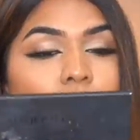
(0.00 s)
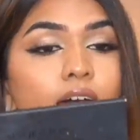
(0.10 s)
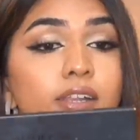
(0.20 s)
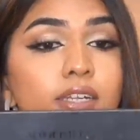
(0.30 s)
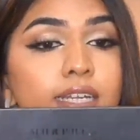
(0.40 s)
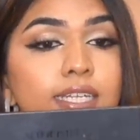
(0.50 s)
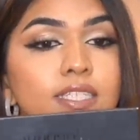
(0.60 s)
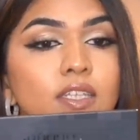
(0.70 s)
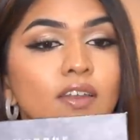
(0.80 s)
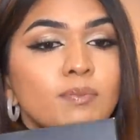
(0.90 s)
or at
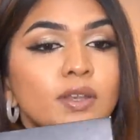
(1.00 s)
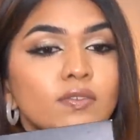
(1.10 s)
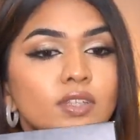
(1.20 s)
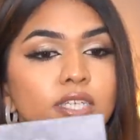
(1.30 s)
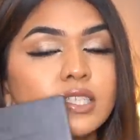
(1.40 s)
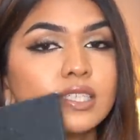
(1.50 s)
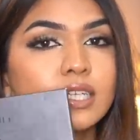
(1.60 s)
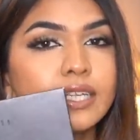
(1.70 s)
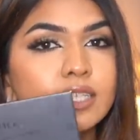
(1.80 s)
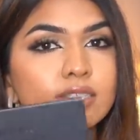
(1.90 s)
least have been with
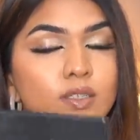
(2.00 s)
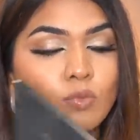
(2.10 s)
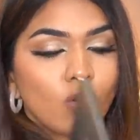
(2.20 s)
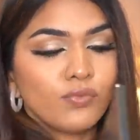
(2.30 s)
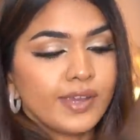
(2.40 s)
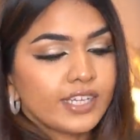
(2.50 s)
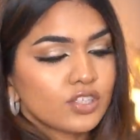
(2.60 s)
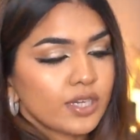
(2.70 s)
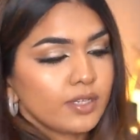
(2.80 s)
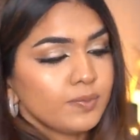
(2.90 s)
recently. This is the Morphe
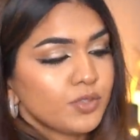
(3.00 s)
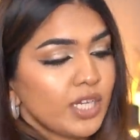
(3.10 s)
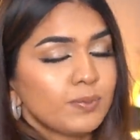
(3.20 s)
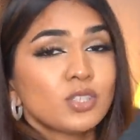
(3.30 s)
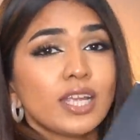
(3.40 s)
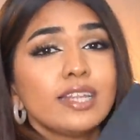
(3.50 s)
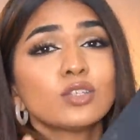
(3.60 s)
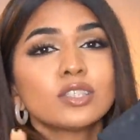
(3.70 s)
X James Charles.